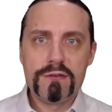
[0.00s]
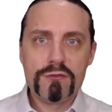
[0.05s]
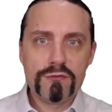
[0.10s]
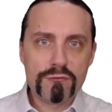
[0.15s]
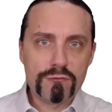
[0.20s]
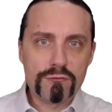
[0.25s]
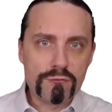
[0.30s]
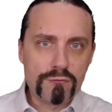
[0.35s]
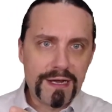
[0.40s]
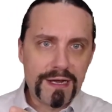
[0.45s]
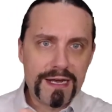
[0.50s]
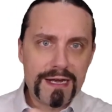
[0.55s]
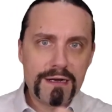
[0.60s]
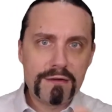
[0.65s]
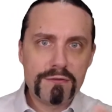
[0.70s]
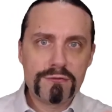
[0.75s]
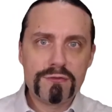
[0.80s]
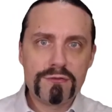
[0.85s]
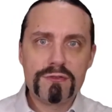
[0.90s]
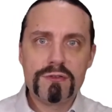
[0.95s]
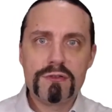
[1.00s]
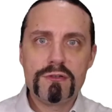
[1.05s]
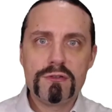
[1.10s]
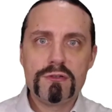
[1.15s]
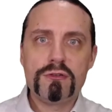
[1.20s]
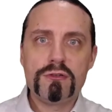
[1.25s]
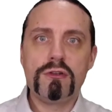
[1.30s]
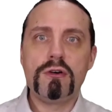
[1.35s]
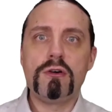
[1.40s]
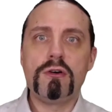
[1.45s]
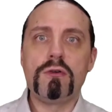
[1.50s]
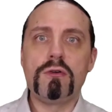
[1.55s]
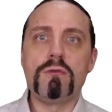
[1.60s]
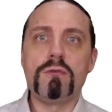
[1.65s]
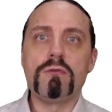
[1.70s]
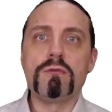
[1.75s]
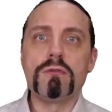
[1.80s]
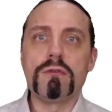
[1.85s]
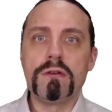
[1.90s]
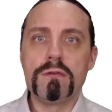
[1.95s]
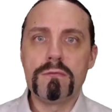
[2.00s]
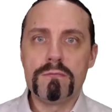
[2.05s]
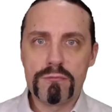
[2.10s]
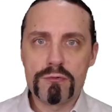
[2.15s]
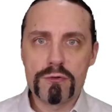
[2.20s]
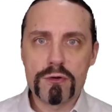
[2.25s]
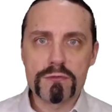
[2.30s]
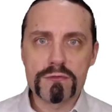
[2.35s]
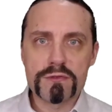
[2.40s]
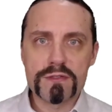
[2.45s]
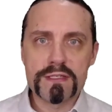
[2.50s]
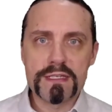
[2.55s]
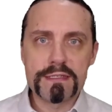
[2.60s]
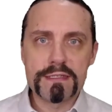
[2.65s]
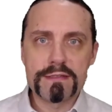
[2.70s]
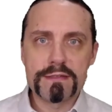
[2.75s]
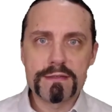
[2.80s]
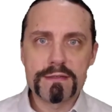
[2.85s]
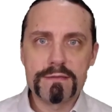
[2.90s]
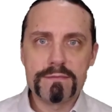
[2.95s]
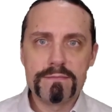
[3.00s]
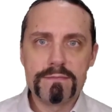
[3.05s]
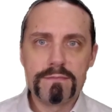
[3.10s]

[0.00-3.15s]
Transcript: throughout the whole process.